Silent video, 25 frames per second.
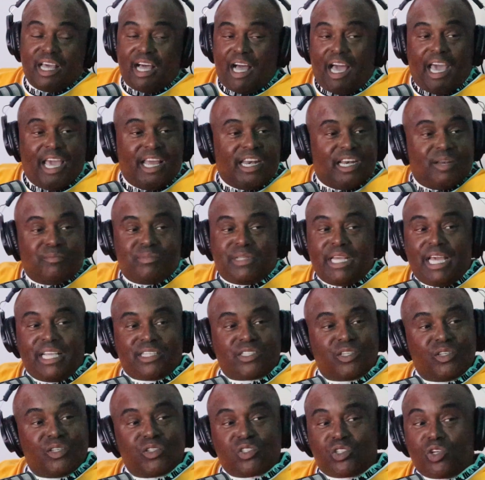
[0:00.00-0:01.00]
I ended up
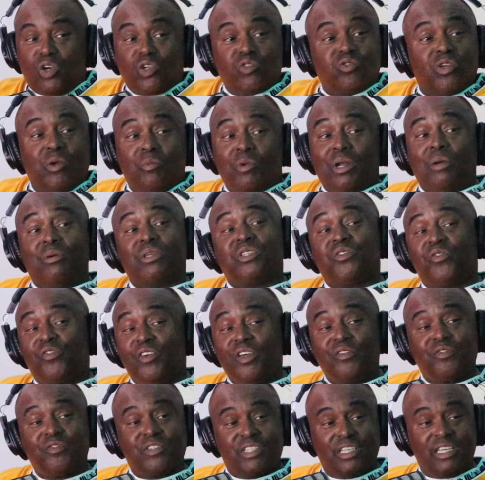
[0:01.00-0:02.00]
dancing on Soul Train when I was
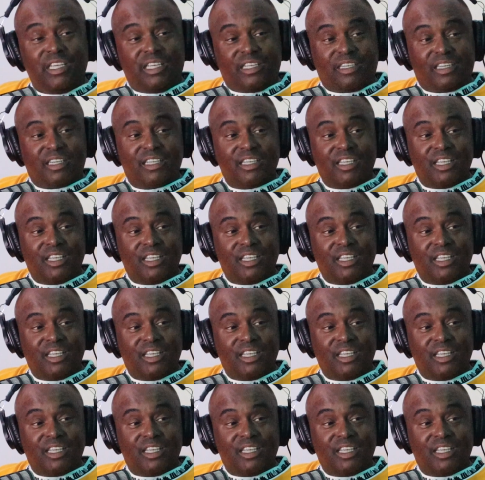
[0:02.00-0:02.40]
15.